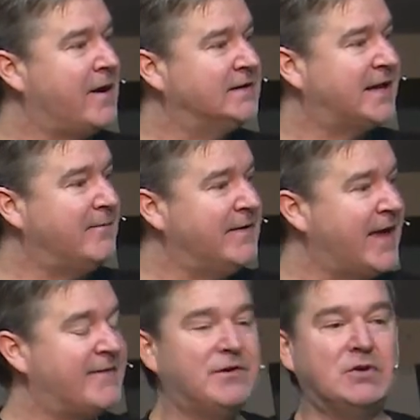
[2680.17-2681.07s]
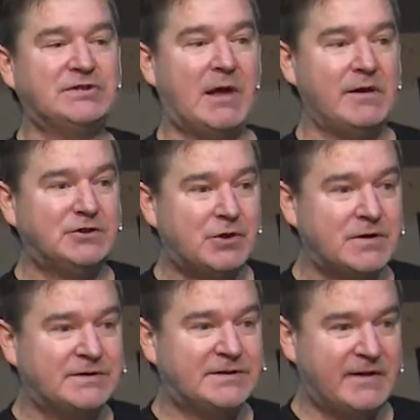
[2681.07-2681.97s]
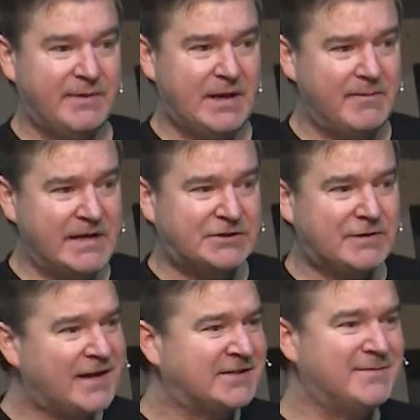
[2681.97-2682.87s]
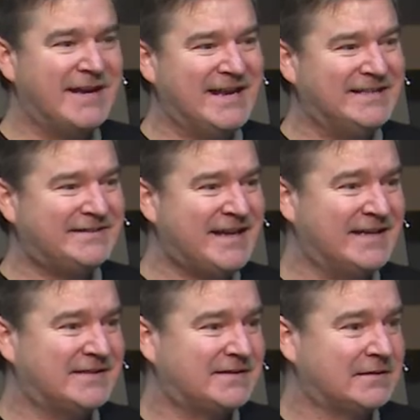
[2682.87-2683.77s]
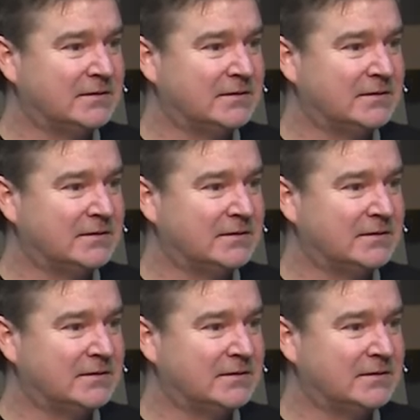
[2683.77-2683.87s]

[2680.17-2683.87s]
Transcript: does that mean they have to go sell insurance instead of being a minister? That doesn't make any sense.